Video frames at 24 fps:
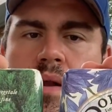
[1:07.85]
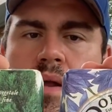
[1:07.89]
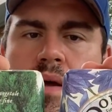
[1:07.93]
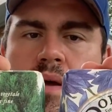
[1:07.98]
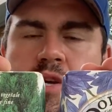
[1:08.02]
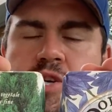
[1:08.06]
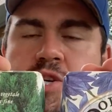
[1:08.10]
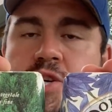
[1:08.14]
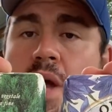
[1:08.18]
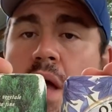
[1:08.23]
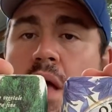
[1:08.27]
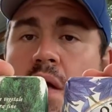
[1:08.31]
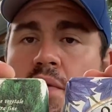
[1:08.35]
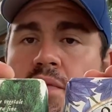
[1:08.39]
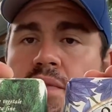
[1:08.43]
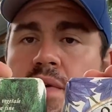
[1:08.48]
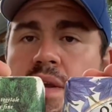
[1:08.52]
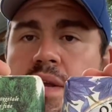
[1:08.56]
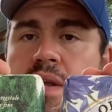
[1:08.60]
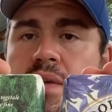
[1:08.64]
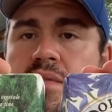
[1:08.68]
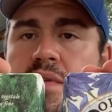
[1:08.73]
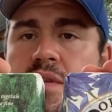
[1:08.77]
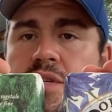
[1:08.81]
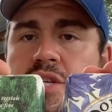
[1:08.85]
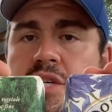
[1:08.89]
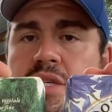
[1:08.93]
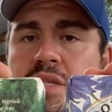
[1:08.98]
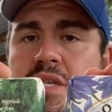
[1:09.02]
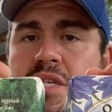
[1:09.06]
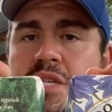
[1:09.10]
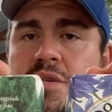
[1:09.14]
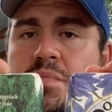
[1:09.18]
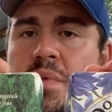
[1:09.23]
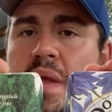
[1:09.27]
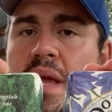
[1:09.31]
shelf and even just
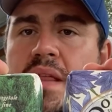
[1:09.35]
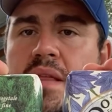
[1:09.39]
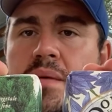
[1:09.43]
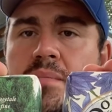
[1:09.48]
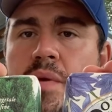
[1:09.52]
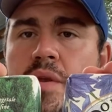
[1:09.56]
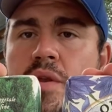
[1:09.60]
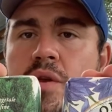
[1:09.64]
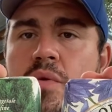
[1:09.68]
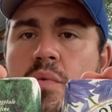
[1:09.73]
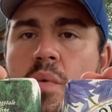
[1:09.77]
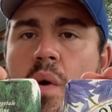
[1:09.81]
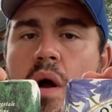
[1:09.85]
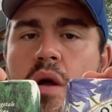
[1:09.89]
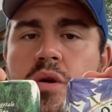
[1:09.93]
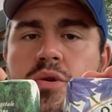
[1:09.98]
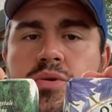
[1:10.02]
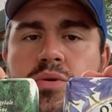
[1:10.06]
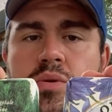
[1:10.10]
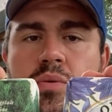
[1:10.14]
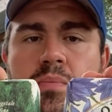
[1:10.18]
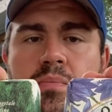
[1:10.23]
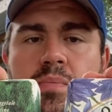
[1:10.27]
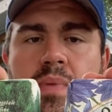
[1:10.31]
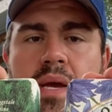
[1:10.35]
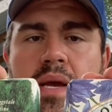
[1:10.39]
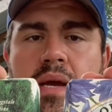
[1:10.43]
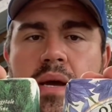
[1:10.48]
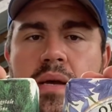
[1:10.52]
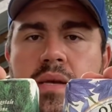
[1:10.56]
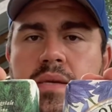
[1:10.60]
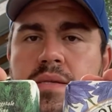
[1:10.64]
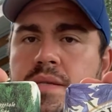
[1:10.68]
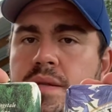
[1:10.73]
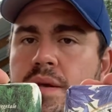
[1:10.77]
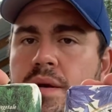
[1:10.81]
display them in your washroom
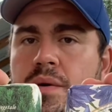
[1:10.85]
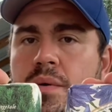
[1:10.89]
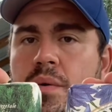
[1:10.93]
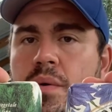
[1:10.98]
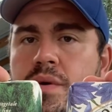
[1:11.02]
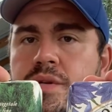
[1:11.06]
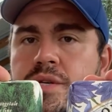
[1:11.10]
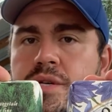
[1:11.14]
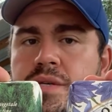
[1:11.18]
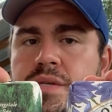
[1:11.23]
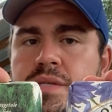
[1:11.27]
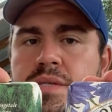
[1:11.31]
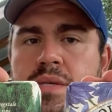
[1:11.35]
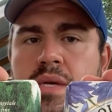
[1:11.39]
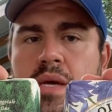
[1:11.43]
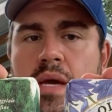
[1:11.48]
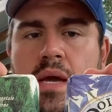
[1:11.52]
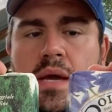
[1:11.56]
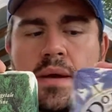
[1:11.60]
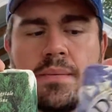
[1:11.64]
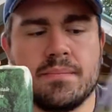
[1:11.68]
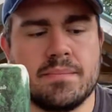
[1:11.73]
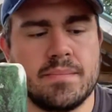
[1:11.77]
because they're gorgeous. Let's